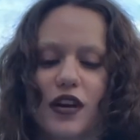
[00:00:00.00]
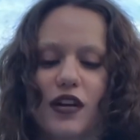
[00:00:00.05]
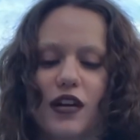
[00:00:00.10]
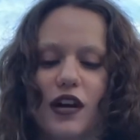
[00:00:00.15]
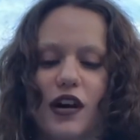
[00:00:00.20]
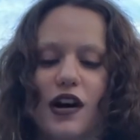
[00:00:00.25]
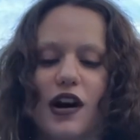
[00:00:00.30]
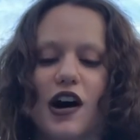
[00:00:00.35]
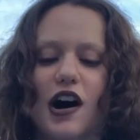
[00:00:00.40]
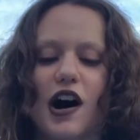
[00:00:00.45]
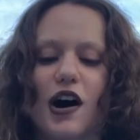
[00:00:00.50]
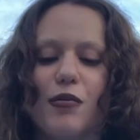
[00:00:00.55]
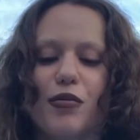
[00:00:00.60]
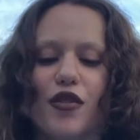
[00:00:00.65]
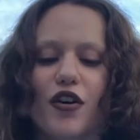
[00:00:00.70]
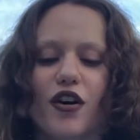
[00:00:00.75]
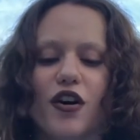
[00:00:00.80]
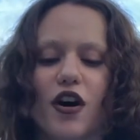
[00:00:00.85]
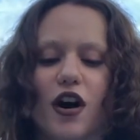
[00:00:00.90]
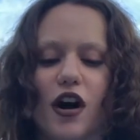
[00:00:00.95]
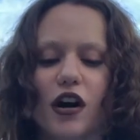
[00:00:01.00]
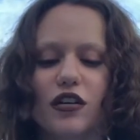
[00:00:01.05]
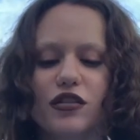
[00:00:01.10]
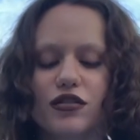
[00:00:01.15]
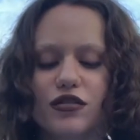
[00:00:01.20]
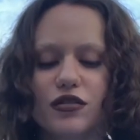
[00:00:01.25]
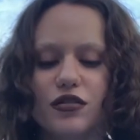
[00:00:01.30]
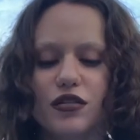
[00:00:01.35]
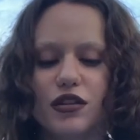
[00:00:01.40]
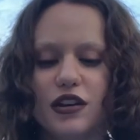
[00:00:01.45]
the
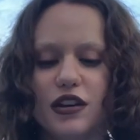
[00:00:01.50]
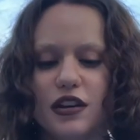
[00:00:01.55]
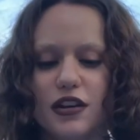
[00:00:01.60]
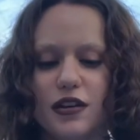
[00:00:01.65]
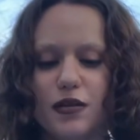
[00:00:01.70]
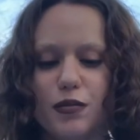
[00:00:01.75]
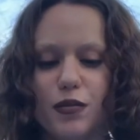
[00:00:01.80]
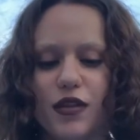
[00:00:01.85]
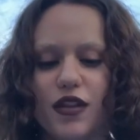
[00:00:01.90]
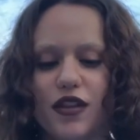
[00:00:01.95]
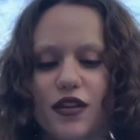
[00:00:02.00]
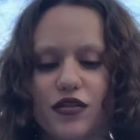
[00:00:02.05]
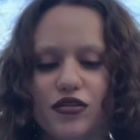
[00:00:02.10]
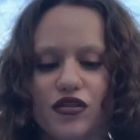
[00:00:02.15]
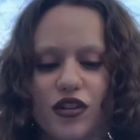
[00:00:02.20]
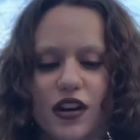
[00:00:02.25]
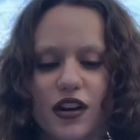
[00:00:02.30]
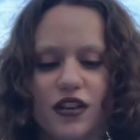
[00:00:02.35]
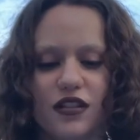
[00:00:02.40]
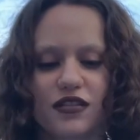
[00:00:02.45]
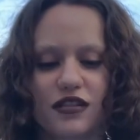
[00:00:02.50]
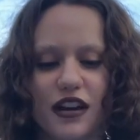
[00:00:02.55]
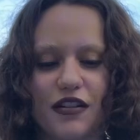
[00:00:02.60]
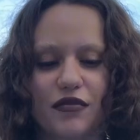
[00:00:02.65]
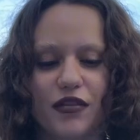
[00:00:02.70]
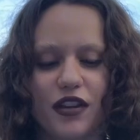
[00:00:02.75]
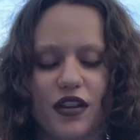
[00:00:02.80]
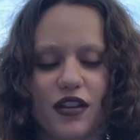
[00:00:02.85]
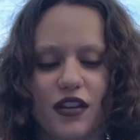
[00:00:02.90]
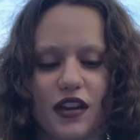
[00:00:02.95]
cost to keep, this shit is
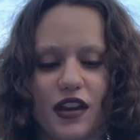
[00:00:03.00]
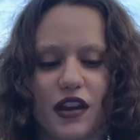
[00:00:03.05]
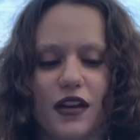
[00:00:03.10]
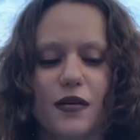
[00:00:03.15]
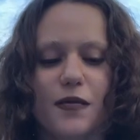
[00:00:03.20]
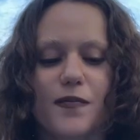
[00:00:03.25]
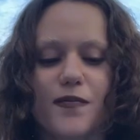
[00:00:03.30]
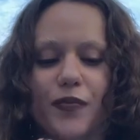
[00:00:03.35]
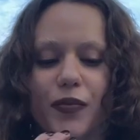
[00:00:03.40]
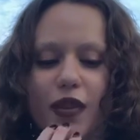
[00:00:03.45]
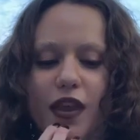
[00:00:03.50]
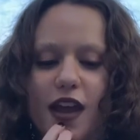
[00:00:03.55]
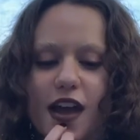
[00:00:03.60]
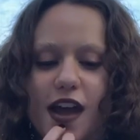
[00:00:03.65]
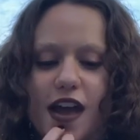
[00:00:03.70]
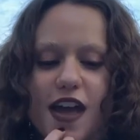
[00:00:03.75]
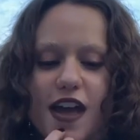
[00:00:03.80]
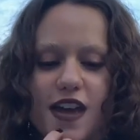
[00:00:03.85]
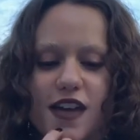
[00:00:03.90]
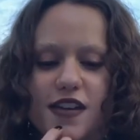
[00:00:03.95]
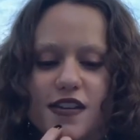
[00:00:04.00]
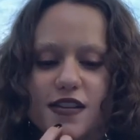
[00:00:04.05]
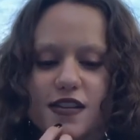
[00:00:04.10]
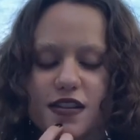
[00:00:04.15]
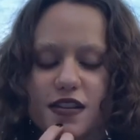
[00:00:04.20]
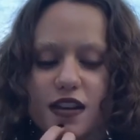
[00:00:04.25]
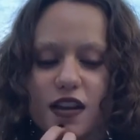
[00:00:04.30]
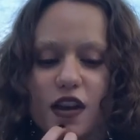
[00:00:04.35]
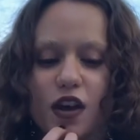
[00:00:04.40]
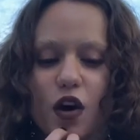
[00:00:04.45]
everything, is
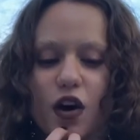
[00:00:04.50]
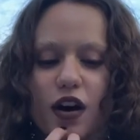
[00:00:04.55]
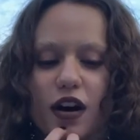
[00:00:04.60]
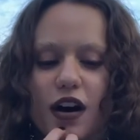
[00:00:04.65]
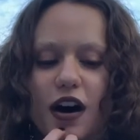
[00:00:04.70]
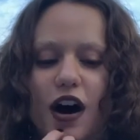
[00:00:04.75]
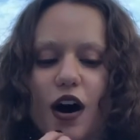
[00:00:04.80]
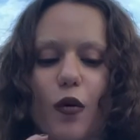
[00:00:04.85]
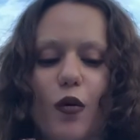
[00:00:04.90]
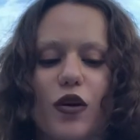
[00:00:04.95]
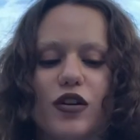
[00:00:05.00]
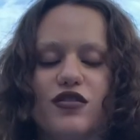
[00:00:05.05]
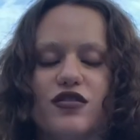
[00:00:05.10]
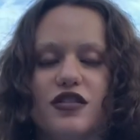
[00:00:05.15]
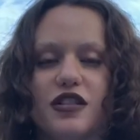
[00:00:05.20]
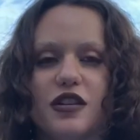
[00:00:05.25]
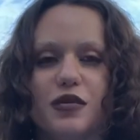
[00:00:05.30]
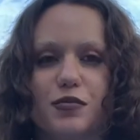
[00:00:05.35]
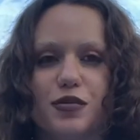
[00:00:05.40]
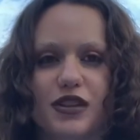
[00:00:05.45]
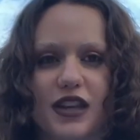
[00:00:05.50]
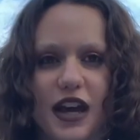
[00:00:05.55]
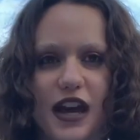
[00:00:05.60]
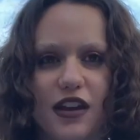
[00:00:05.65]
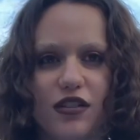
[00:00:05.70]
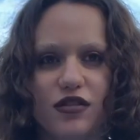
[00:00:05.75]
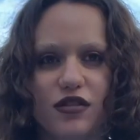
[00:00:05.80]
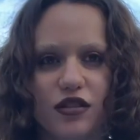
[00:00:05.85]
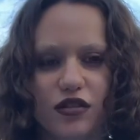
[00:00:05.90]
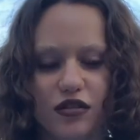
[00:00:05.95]
once he
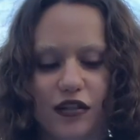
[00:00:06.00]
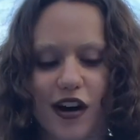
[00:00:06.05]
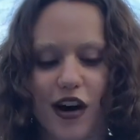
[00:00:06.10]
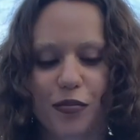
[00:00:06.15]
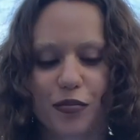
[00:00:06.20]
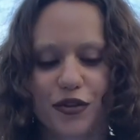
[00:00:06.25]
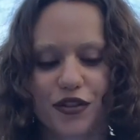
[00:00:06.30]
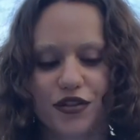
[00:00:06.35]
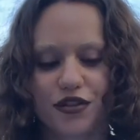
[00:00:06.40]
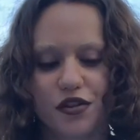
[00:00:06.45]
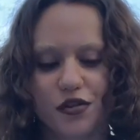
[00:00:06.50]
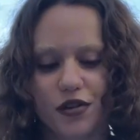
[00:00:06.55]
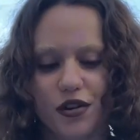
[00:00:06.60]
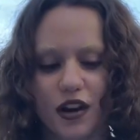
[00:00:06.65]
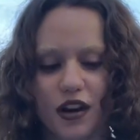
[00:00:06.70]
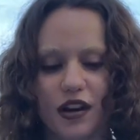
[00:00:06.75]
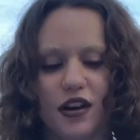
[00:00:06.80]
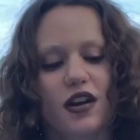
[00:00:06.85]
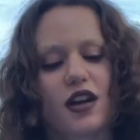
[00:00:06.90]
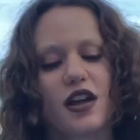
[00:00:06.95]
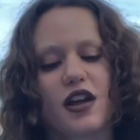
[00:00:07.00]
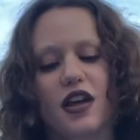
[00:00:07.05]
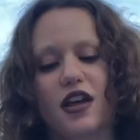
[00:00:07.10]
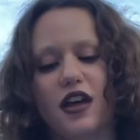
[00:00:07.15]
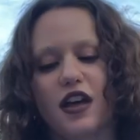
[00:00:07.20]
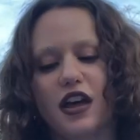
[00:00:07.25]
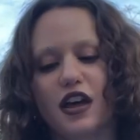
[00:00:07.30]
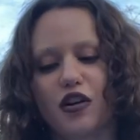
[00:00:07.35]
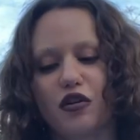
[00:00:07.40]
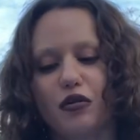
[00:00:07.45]
obtains this opportunity,
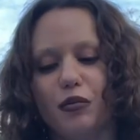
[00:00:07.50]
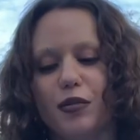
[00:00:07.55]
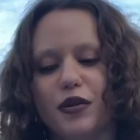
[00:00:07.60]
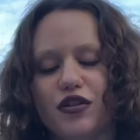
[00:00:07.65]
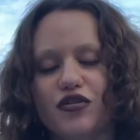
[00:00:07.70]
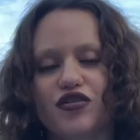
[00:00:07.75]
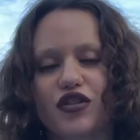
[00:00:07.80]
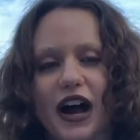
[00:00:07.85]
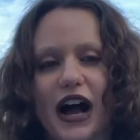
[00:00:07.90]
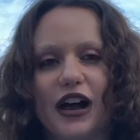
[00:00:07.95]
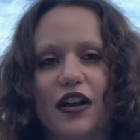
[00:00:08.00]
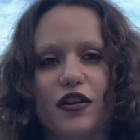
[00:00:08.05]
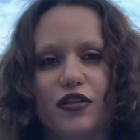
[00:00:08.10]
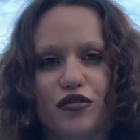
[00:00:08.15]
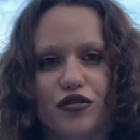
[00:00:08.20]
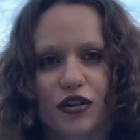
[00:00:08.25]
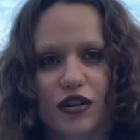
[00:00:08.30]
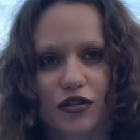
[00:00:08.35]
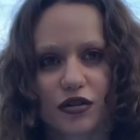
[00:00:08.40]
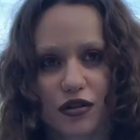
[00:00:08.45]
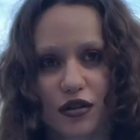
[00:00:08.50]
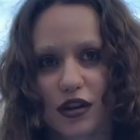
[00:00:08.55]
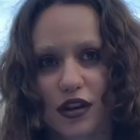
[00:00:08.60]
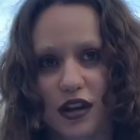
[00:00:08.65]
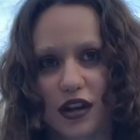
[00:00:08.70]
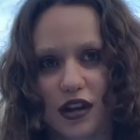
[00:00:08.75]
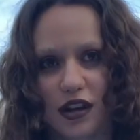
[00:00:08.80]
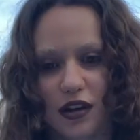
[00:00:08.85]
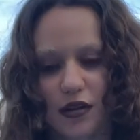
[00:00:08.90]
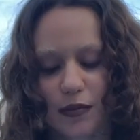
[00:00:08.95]
it will be challenging to
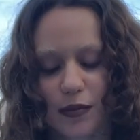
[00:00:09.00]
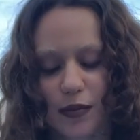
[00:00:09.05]
keep.